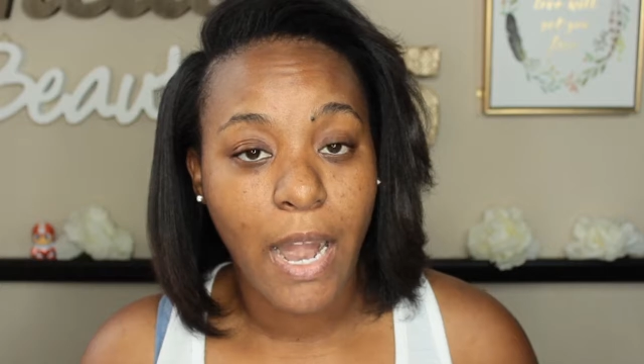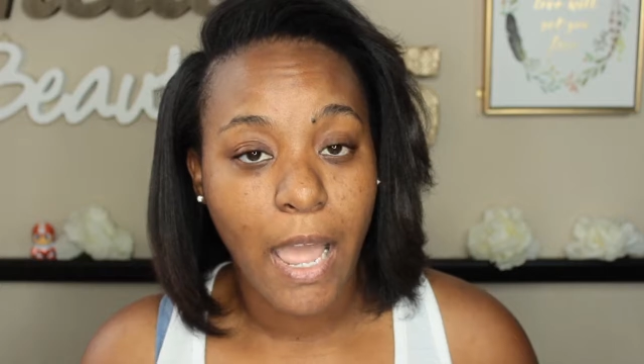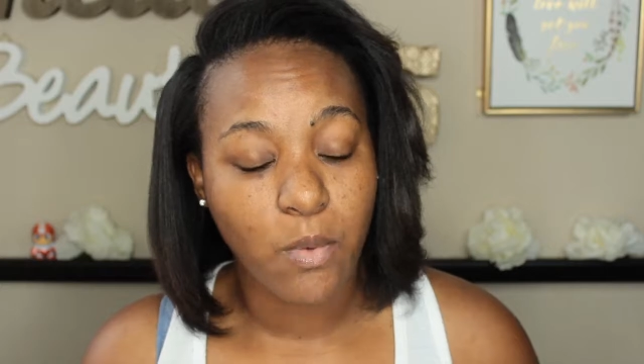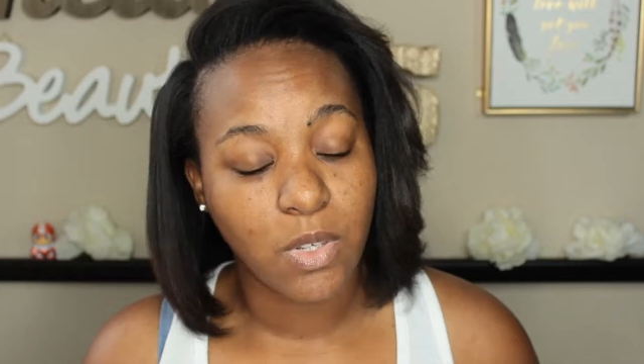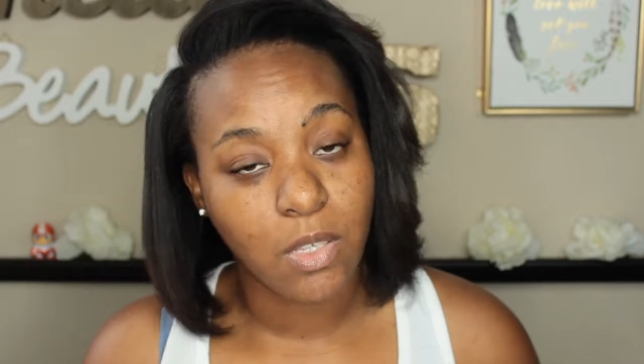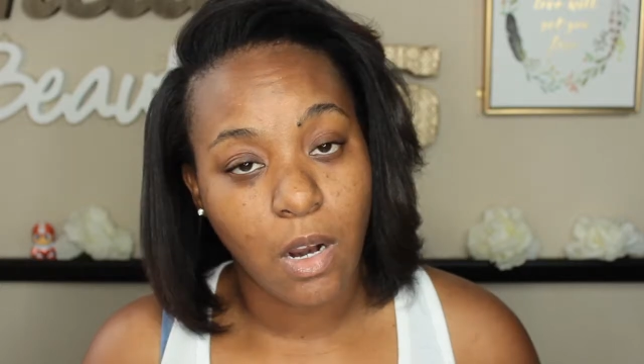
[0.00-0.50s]
And
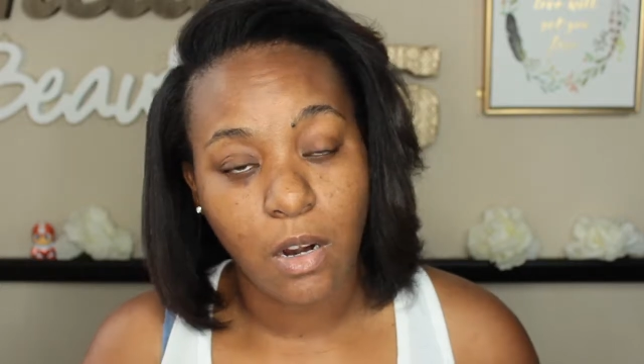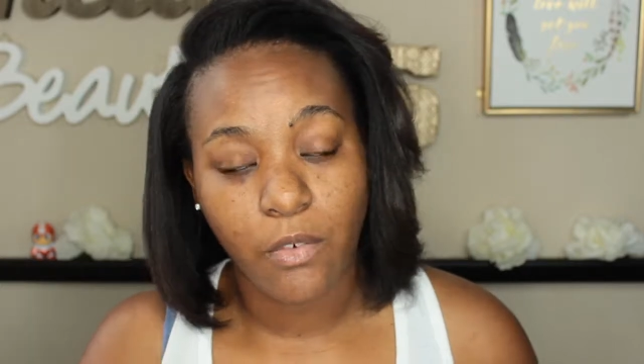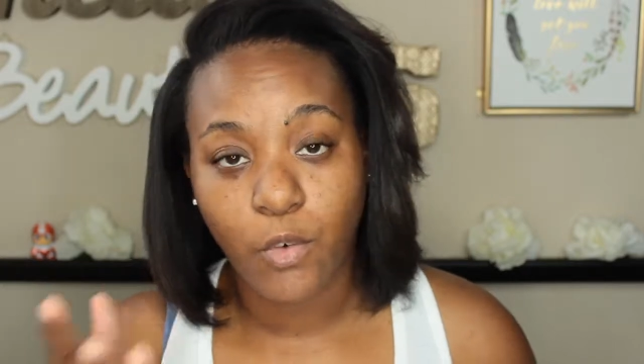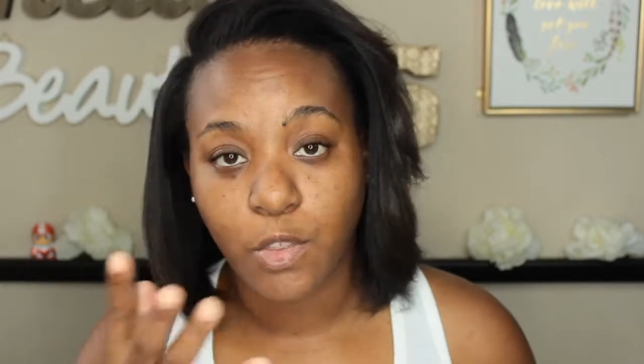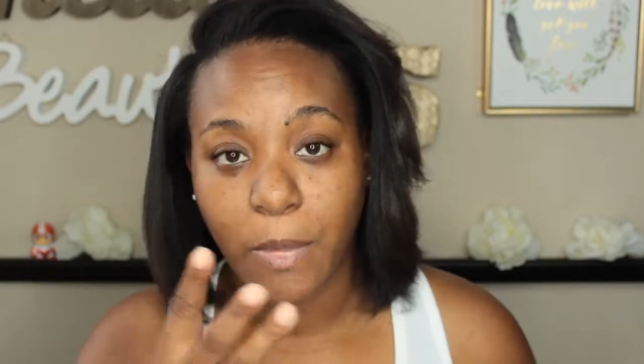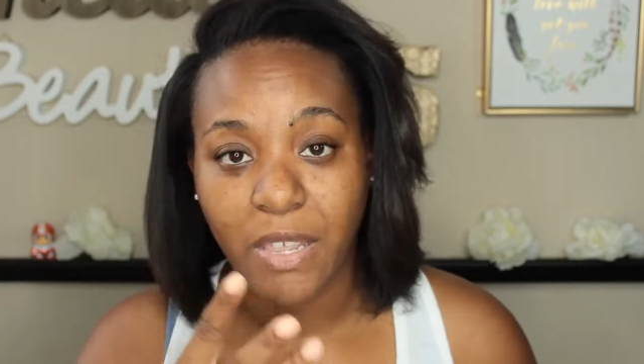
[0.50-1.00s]
I will start
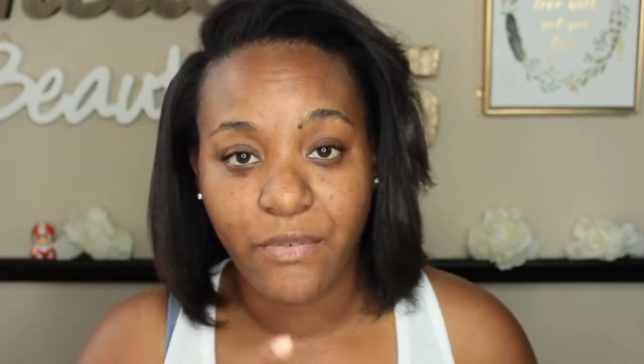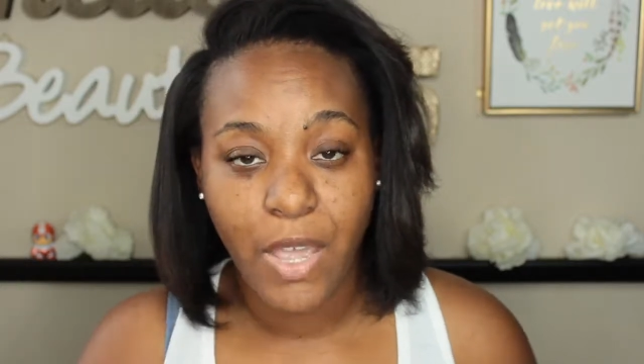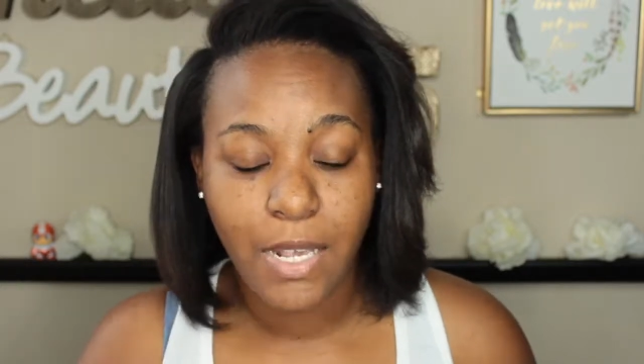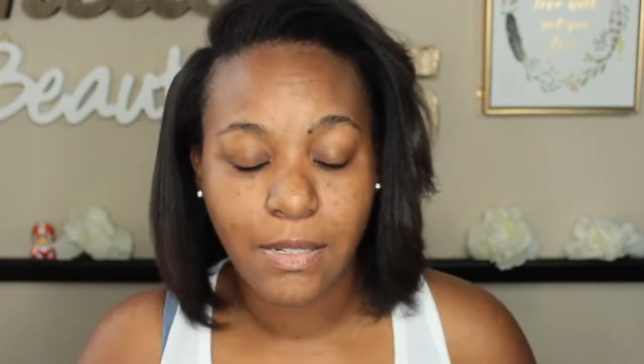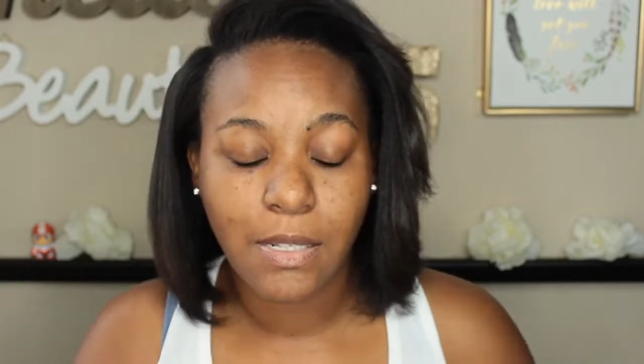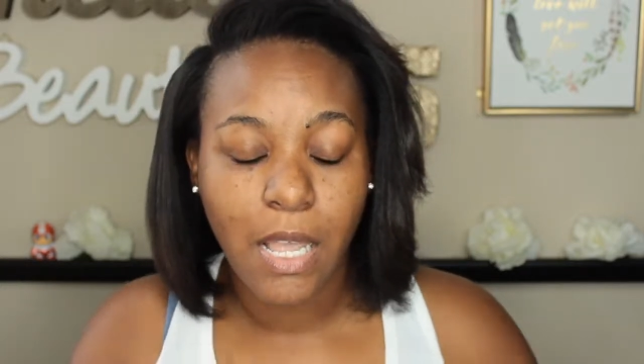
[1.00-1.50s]
off with my
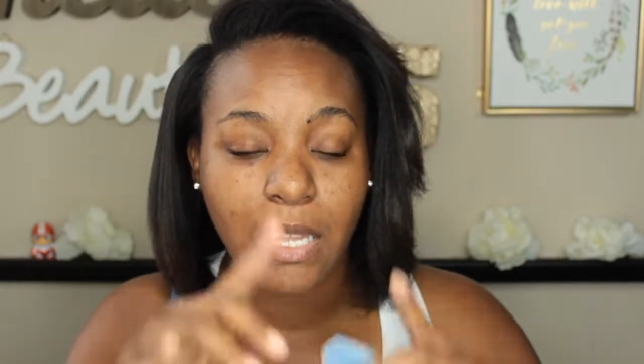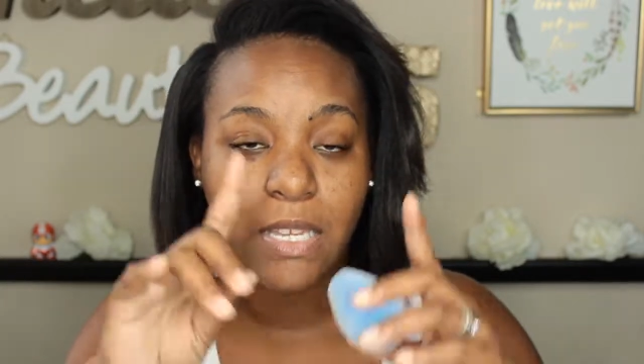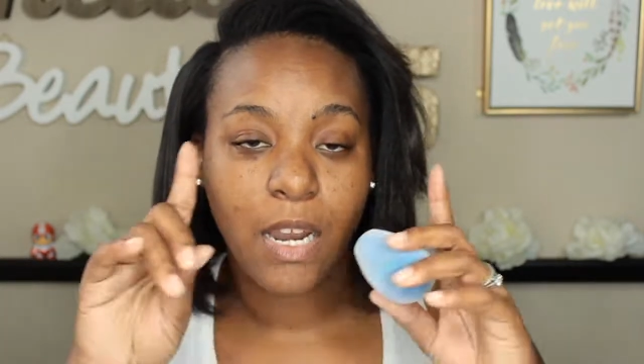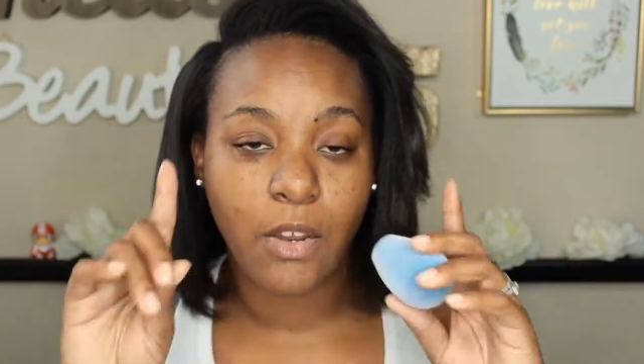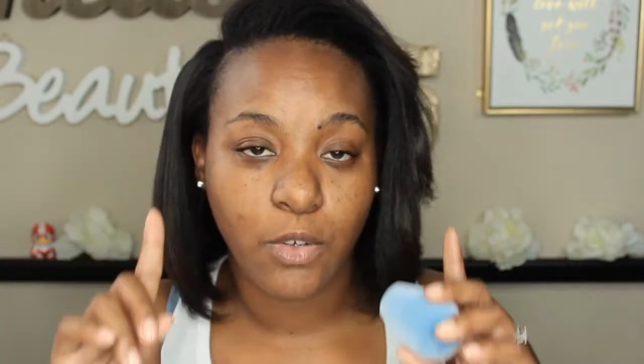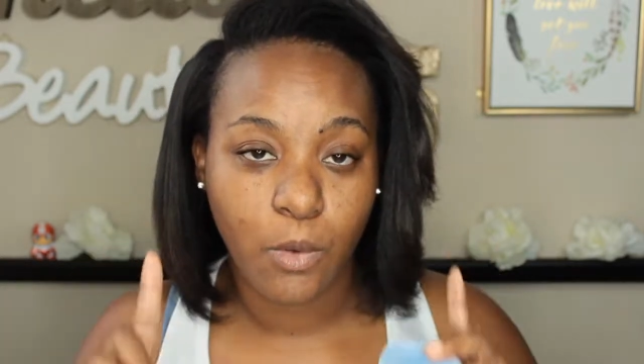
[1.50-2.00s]
face, and
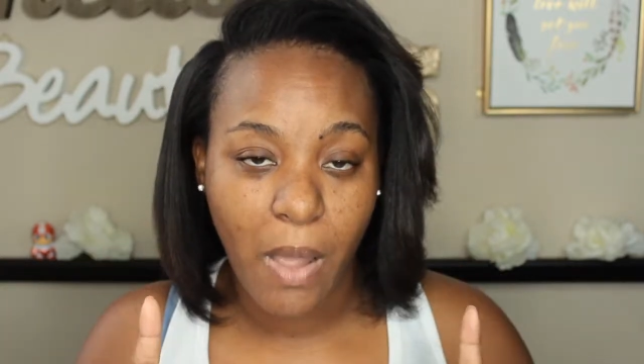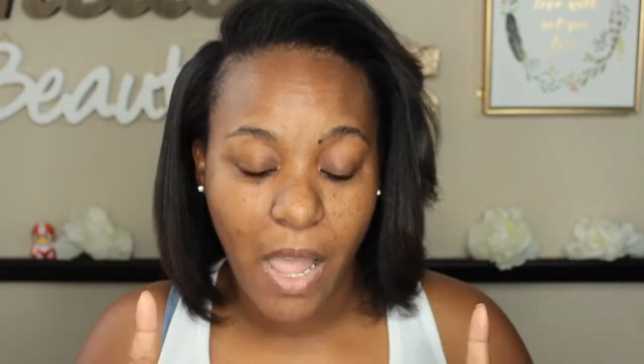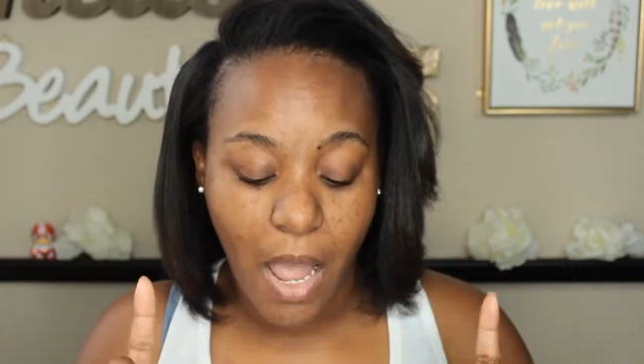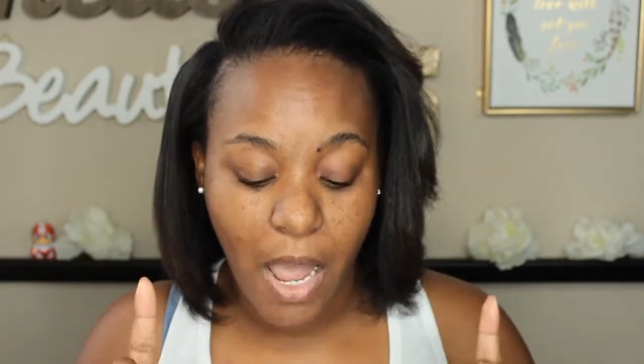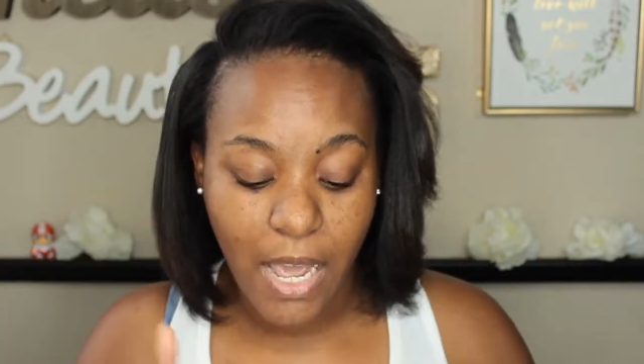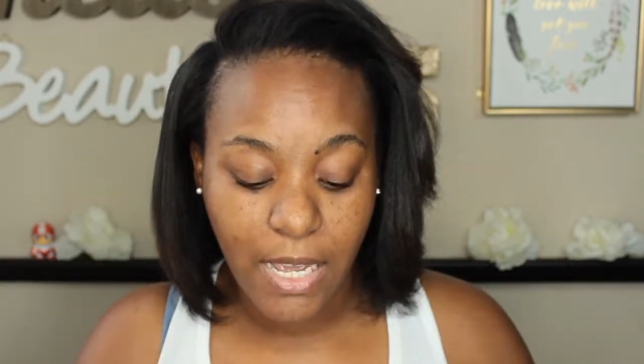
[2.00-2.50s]
then I'll do
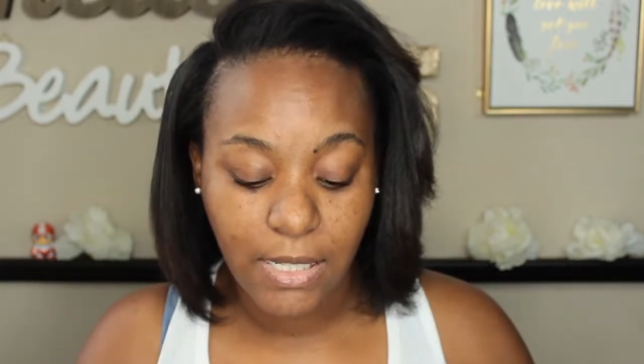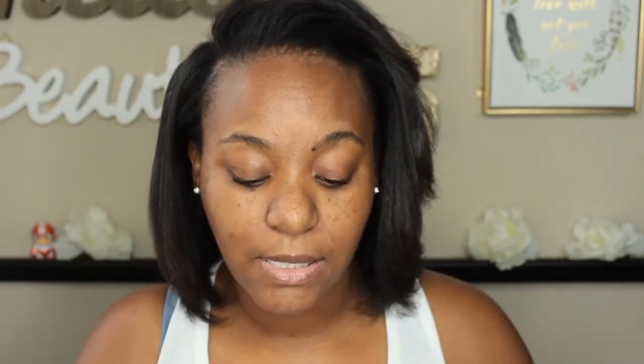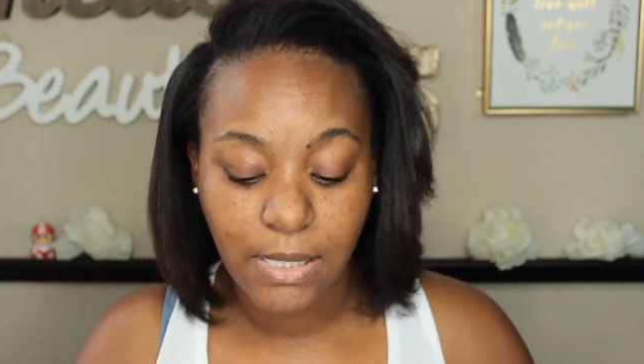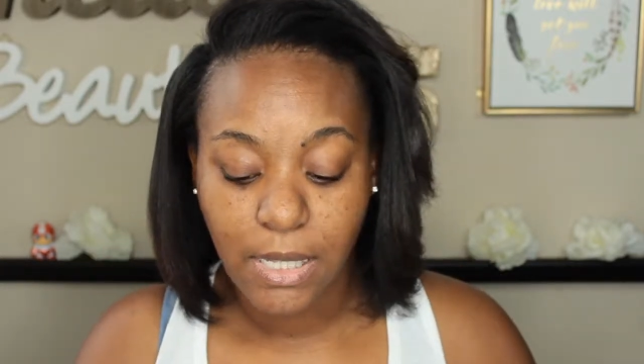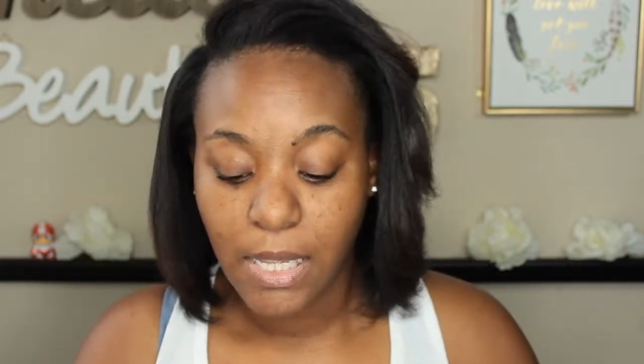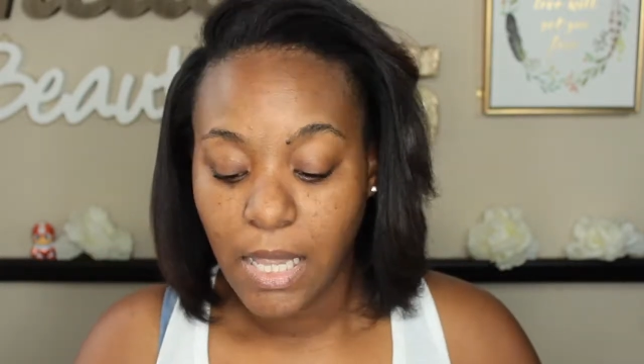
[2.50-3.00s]
my
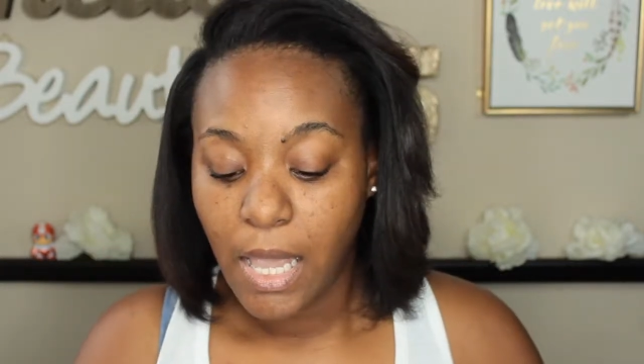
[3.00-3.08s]
eyes.